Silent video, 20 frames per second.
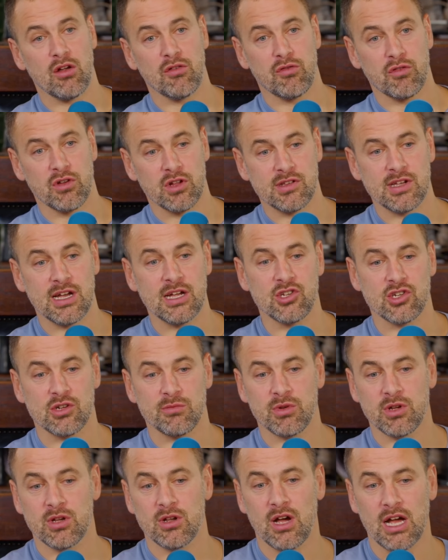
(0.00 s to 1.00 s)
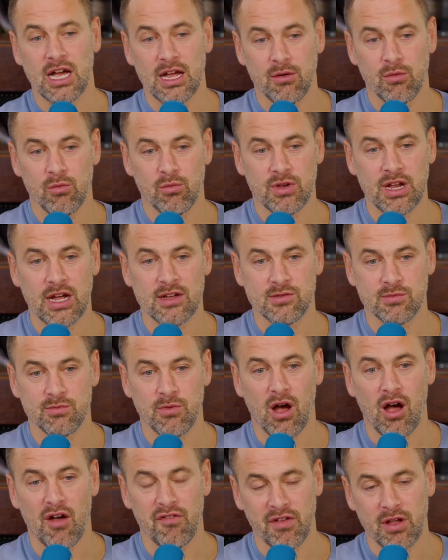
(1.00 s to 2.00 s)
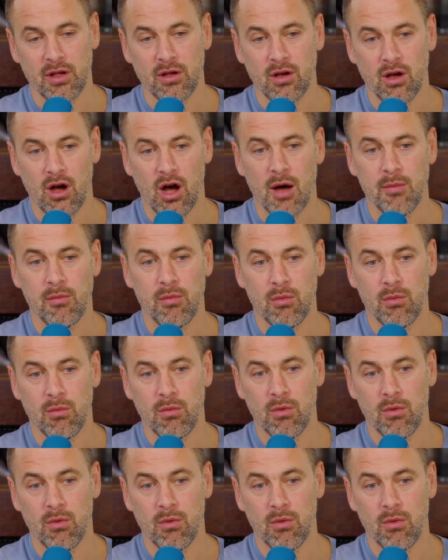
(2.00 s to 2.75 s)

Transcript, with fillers: off on a tangent, but like, that's I think I'm